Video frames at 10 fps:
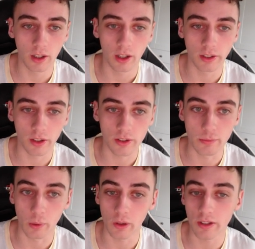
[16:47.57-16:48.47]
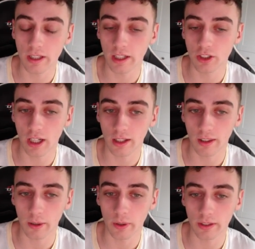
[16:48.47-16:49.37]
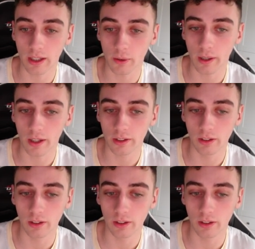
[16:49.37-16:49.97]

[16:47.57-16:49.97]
Another small ascending channel that worked out well.